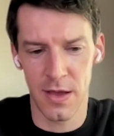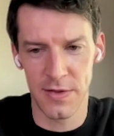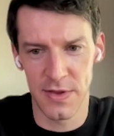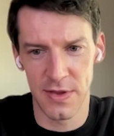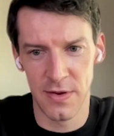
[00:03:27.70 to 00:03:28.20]

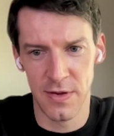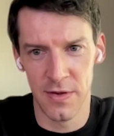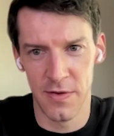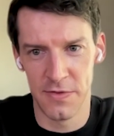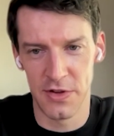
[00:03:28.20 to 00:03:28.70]
cousin
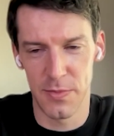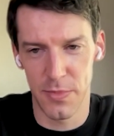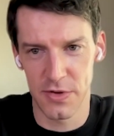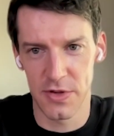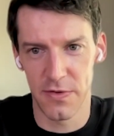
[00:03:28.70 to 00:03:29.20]
of teaching
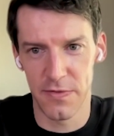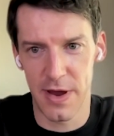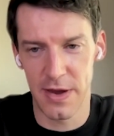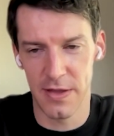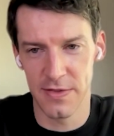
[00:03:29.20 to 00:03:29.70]
personal
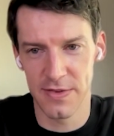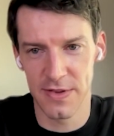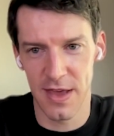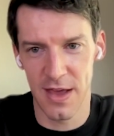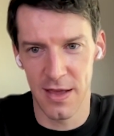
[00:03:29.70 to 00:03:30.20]
finance
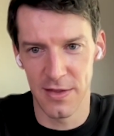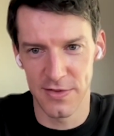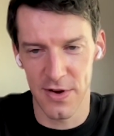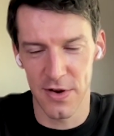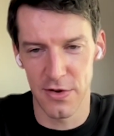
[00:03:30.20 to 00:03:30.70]
and
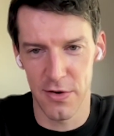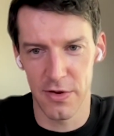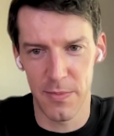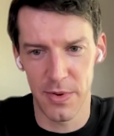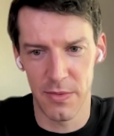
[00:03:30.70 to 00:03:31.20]
starting your own
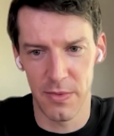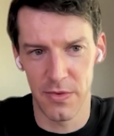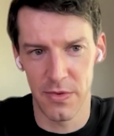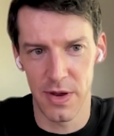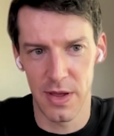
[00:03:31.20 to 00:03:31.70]
company while
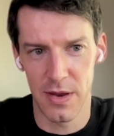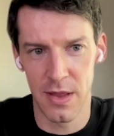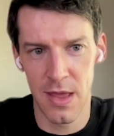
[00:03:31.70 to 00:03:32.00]
doing it.